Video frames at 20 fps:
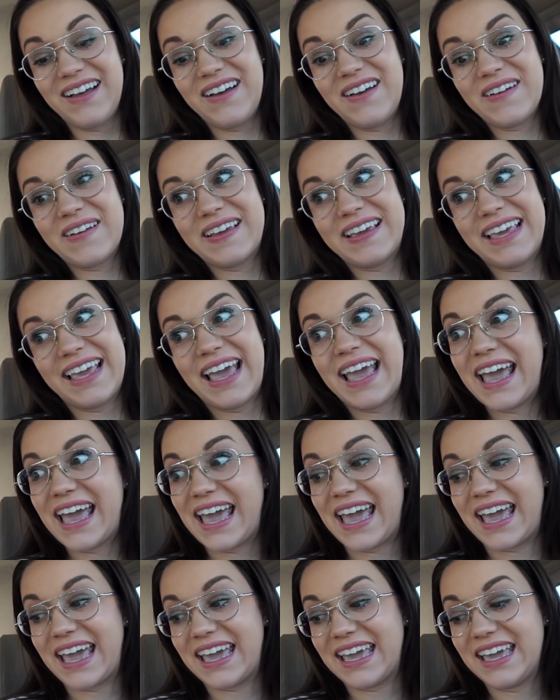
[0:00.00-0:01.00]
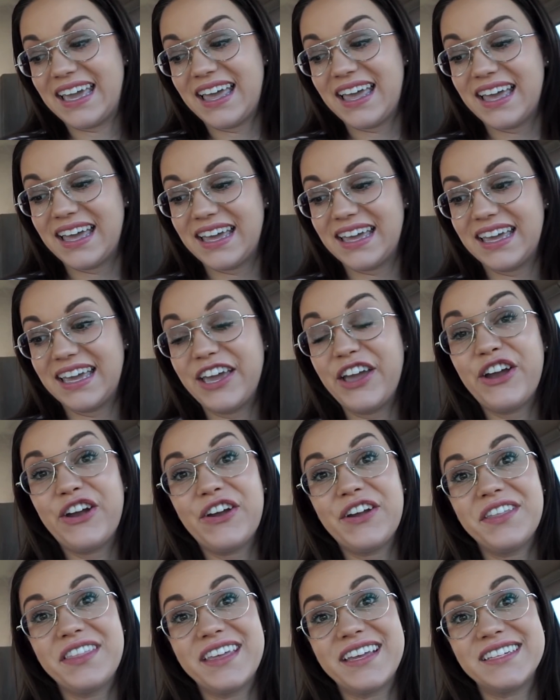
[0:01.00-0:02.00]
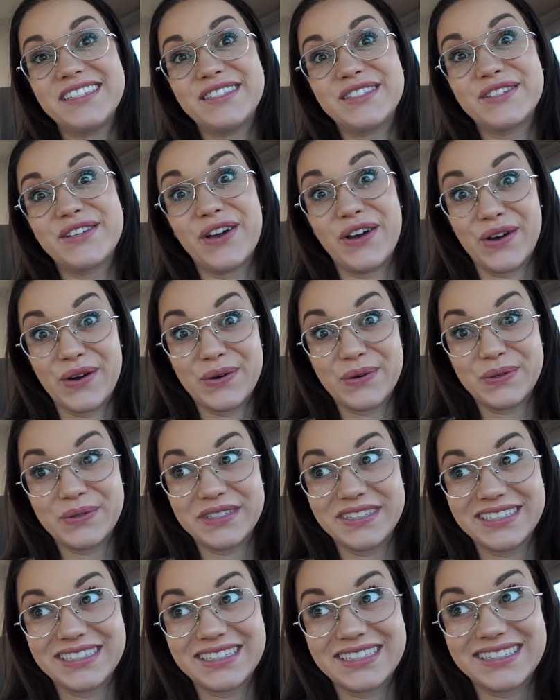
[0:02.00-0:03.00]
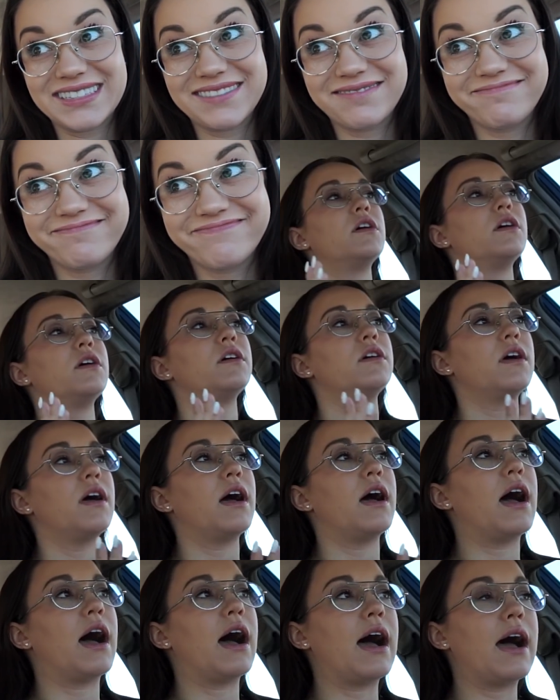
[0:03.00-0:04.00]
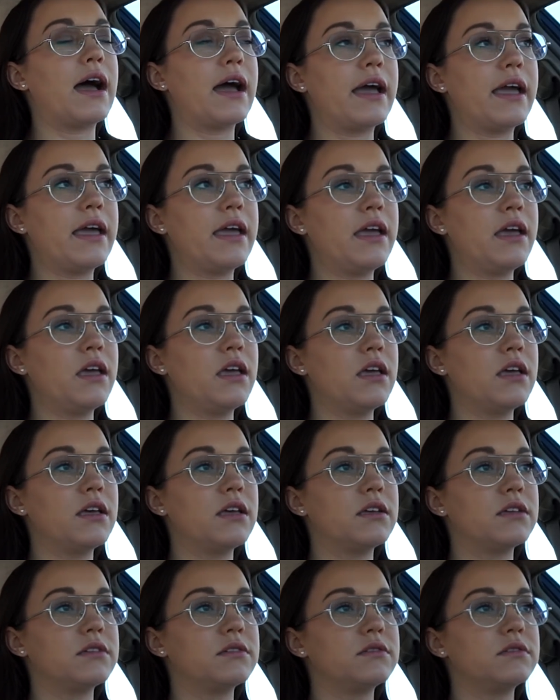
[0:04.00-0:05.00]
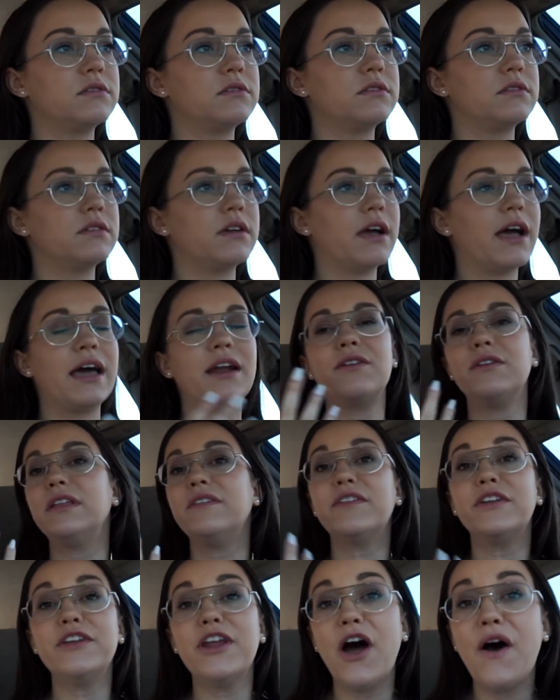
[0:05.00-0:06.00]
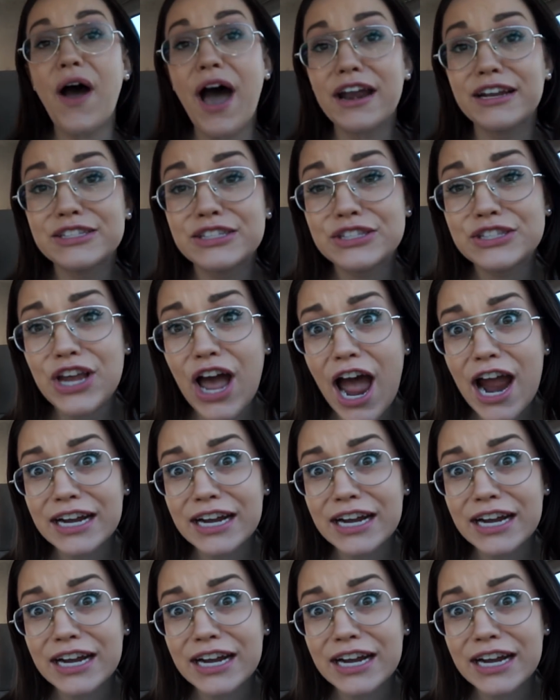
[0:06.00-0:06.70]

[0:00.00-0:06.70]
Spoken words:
Okay, here this goes. I don't even know how to start